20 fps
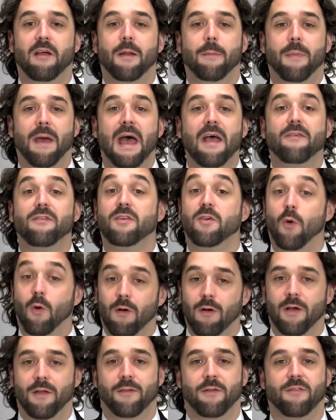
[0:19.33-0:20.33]
to pass
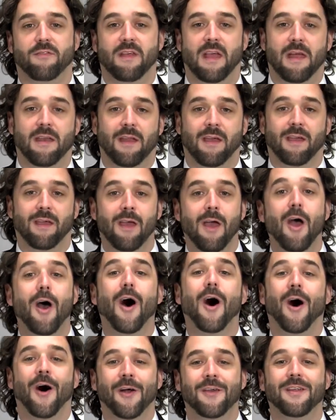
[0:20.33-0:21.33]
your understanding
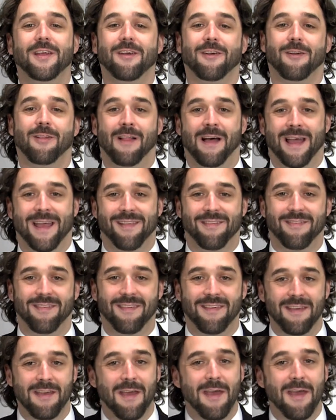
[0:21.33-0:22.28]
on to your clients,